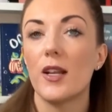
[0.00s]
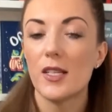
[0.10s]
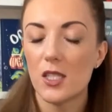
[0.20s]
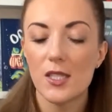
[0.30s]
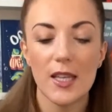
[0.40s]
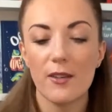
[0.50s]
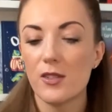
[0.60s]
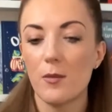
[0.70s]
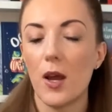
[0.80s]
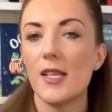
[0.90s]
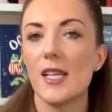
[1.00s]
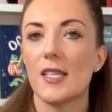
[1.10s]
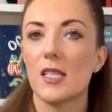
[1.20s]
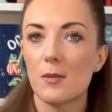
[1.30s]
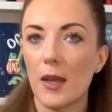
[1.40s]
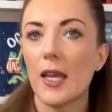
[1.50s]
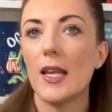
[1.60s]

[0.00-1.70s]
Let's just think of some ideas. Let's make a